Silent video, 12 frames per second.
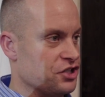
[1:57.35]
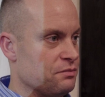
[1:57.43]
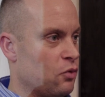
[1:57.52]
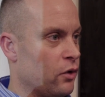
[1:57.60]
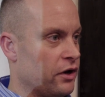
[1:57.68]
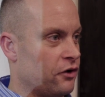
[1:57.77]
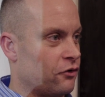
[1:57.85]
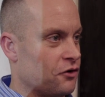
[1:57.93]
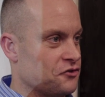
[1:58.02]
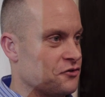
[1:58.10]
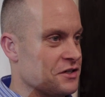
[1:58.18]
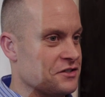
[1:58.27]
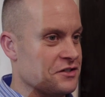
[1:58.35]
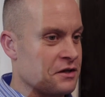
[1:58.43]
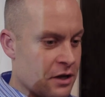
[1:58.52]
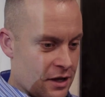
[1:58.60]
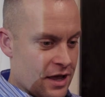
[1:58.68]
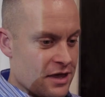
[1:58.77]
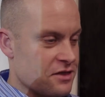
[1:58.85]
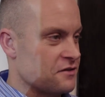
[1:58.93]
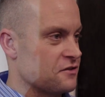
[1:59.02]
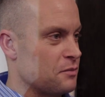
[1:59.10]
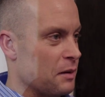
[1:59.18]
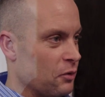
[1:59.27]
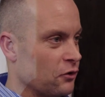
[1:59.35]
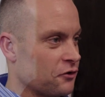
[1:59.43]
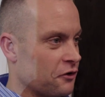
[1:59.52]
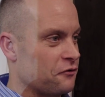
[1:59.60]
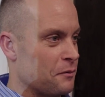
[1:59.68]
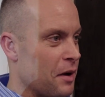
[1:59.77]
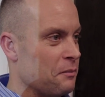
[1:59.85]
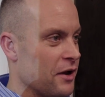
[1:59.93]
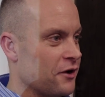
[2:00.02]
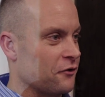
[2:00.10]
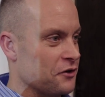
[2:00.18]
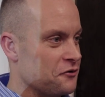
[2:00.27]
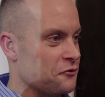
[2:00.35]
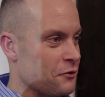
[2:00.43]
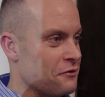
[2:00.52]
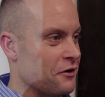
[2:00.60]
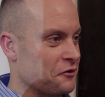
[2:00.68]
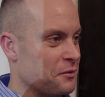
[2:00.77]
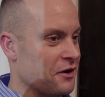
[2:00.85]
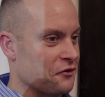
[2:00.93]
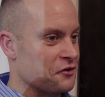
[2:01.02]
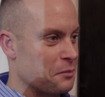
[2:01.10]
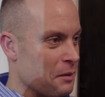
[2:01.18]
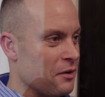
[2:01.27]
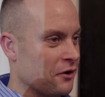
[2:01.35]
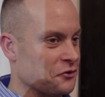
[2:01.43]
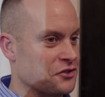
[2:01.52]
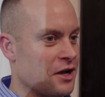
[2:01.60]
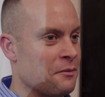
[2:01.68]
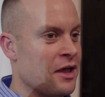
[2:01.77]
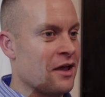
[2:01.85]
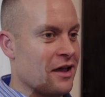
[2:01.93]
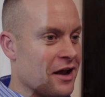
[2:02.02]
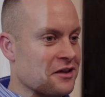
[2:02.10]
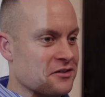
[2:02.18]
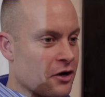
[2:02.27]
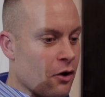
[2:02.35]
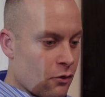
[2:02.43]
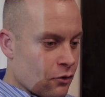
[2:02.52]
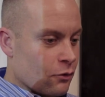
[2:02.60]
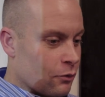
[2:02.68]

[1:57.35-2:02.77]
She pointed across the street, and said, "Hey, this is my postcard from my bakery. This is Red Rocks Bakery. It's my bagel shop." And I said, "Oh,